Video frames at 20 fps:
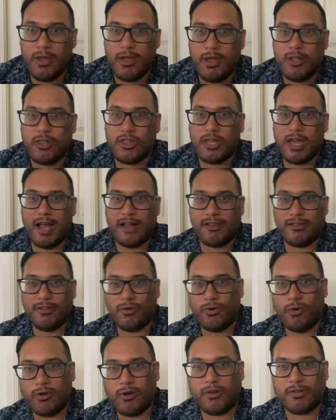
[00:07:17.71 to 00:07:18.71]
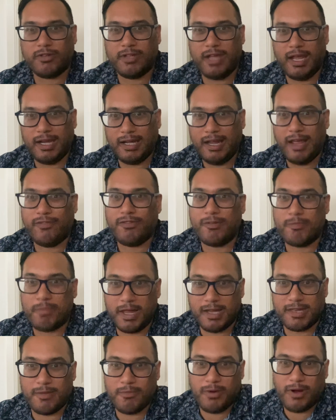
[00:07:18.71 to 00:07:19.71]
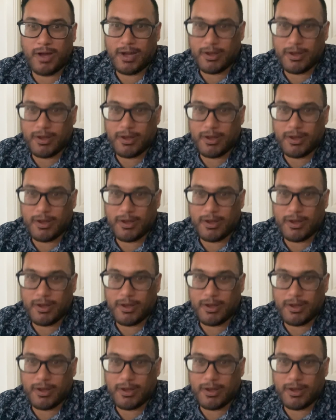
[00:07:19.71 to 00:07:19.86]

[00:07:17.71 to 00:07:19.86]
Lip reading: Charles Nickel-Clockstad has to play somewhere